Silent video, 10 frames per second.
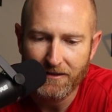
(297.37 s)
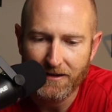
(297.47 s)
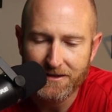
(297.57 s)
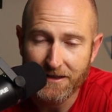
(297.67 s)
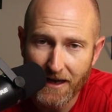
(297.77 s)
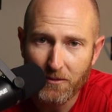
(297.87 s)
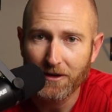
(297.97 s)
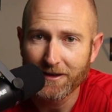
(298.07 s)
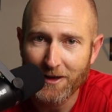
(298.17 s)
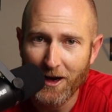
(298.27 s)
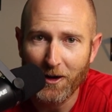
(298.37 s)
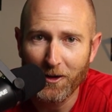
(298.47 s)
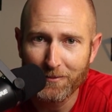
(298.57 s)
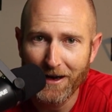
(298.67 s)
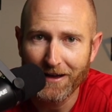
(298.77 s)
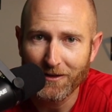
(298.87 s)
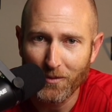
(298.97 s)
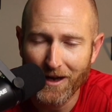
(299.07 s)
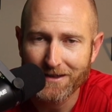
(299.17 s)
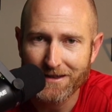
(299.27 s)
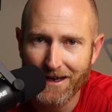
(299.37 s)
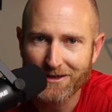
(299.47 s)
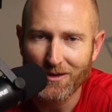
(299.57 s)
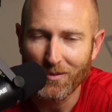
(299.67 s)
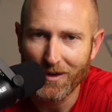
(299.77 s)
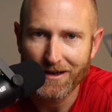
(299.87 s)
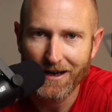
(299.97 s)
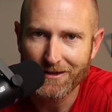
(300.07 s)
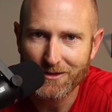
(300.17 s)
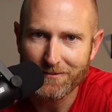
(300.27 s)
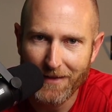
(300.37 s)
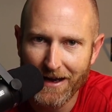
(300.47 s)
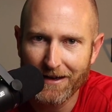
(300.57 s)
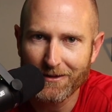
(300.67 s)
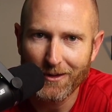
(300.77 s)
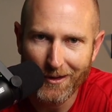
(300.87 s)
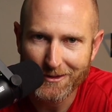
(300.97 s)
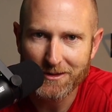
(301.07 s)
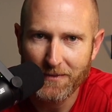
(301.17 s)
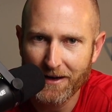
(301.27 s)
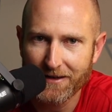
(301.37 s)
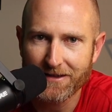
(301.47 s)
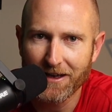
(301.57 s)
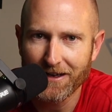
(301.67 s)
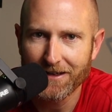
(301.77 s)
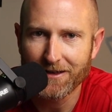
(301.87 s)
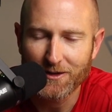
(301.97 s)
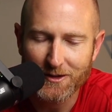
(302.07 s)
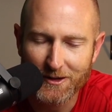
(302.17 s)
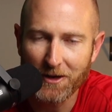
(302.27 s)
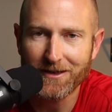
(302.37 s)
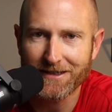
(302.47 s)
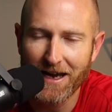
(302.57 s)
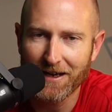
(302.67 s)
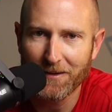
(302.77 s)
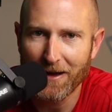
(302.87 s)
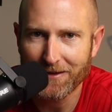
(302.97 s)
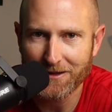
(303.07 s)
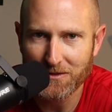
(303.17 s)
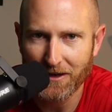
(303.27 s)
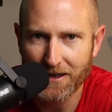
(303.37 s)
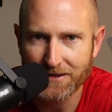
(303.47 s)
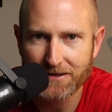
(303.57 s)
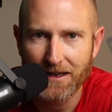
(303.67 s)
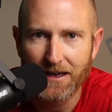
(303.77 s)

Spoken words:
today we're going to talk all about the Wasatch 100-mile ultra marathon. So excited about this race.